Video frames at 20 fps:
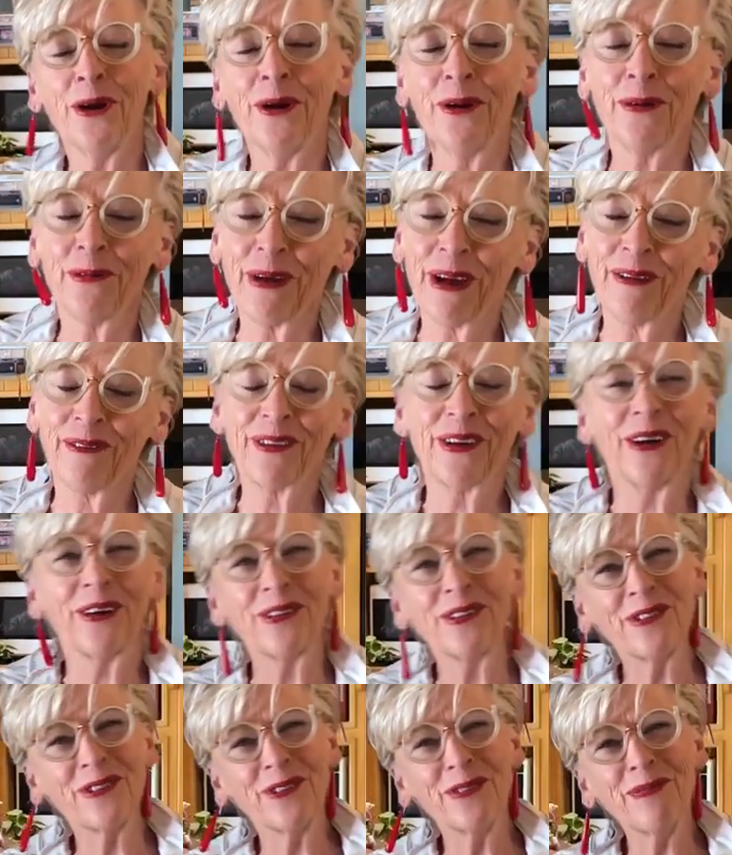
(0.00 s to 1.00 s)
We've
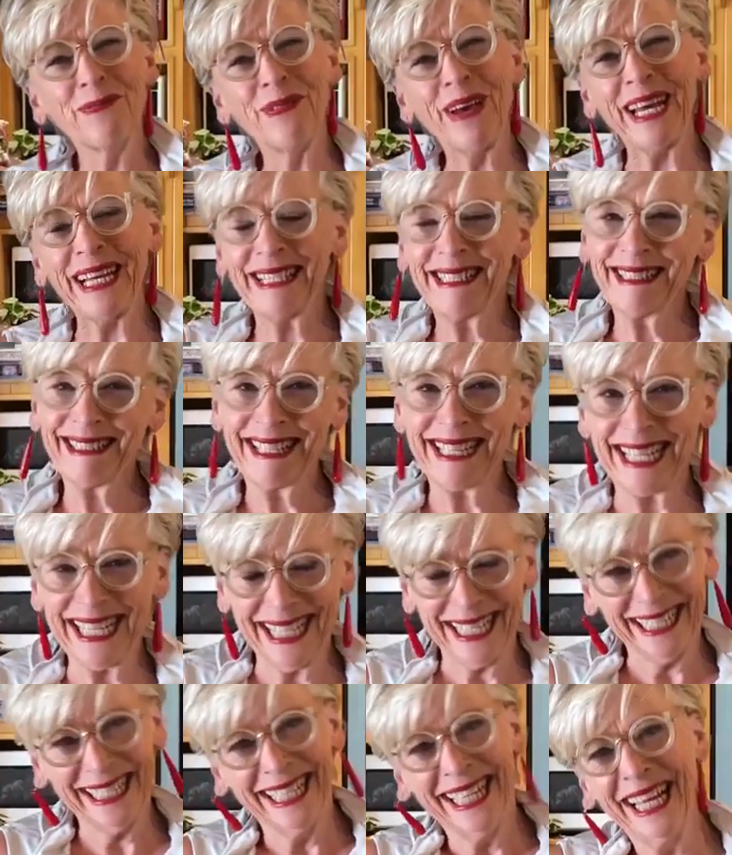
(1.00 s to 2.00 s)
got two pans
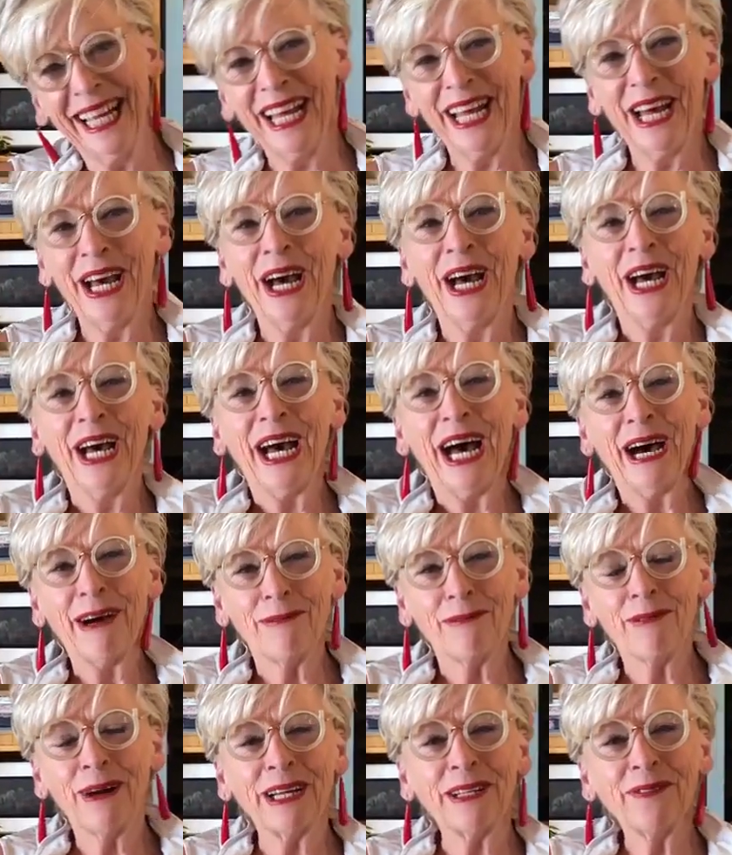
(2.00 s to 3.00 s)
here,
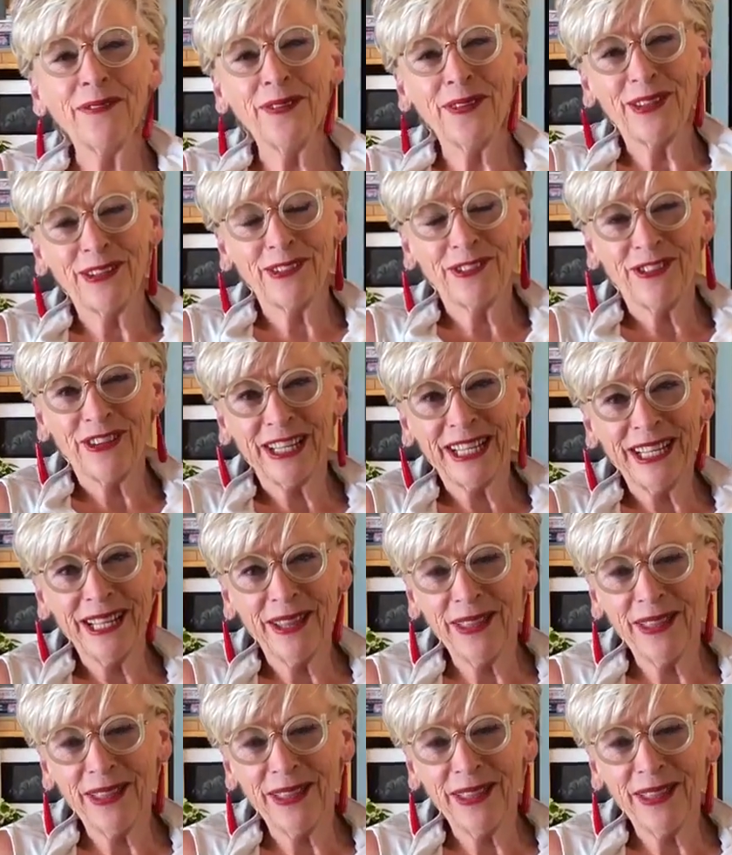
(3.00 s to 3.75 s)
one for the chicken